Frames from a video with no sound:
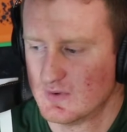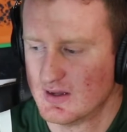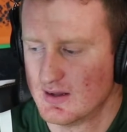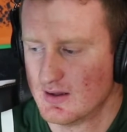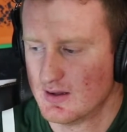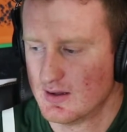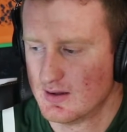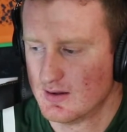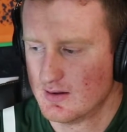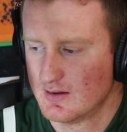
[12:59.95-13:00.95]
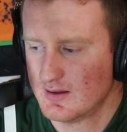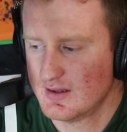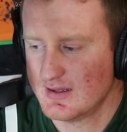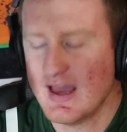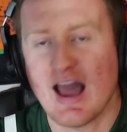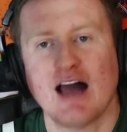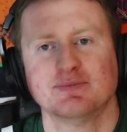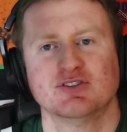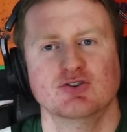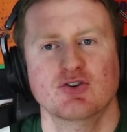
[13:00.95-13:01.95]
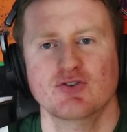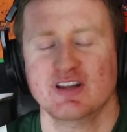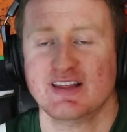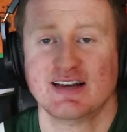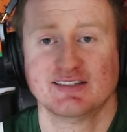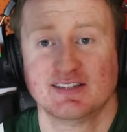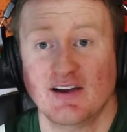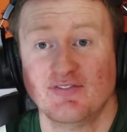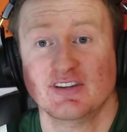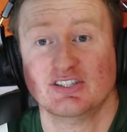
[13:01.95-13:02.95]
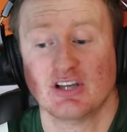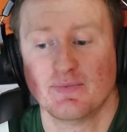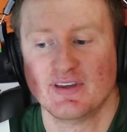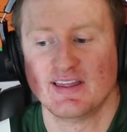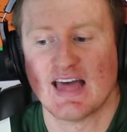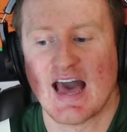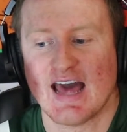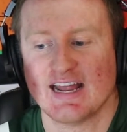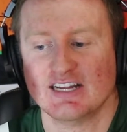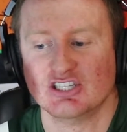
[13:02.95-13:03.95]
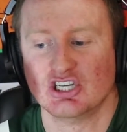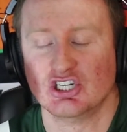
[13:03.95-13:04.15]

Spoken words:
Yeah, absolutely. That's definitely something that is a